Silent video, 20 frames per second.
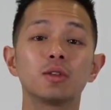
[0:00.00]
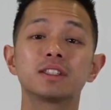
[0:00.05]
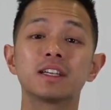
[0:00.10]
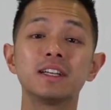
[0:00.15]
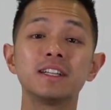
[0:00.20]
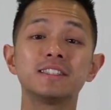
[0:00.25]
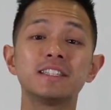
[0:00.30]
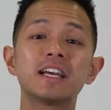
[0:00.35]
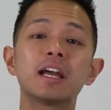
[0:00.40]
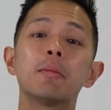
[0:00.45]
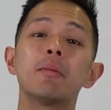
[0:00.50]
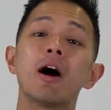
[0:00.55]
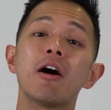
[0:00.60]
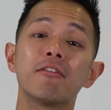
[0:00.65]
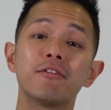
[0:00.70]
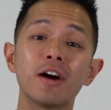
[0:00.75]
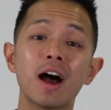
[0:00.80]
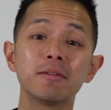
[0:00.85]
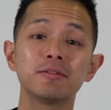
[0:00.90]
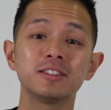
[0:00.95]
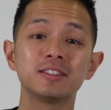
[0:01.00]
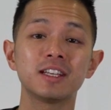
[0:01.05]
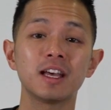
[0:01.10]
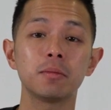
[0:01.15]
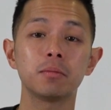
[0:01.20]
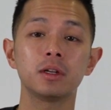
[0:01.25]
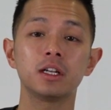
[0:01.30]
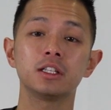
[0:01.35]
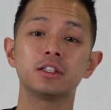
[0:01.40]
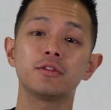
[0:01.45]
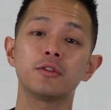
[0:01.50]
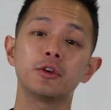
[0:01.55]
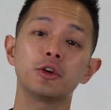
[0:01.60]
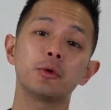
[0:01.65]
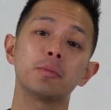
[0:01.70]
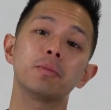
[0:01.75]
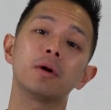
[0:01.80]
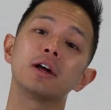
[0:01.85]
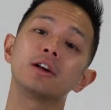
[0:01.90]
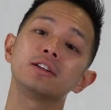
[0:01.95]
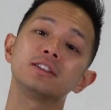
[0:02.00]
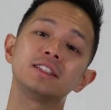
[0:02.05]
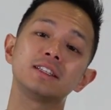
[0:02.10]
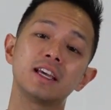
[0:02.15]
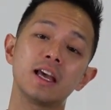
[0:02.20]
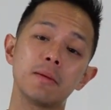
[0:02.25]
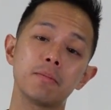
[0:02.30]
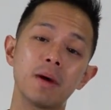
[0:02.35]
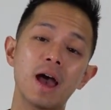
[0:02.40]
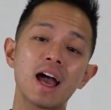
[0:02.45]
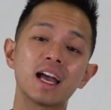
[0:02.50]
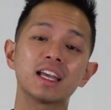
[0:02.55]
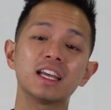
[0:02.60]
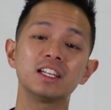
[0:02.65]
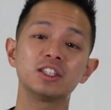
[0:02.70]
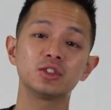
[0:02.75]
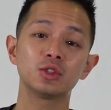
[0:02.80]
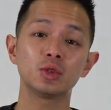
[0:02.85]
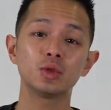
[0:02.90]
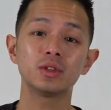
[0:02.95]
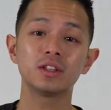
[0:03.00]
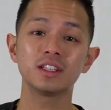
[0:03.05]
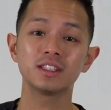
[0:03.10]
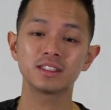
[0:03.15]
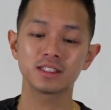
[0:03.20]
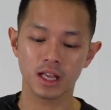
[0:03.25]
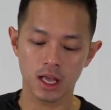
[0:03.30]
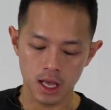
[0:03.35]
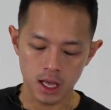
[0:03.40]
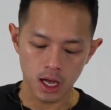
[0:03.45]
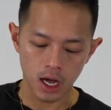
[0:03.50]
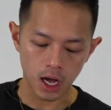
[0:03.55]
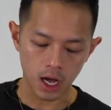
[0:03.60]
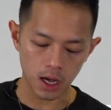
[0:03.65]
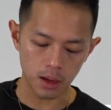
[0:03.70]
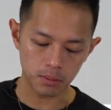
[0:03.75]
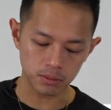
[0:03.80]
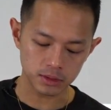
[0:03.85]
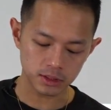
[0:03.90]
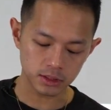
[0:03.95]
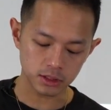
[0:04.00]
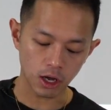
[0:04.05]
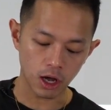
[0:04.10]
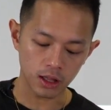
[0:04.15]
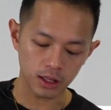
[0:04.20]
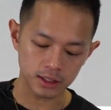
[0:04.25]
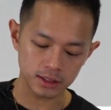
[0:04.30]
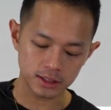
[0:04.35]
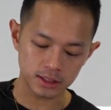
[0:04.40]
it's gonna take about 5 to 10 minutes for your butter to get back into this solid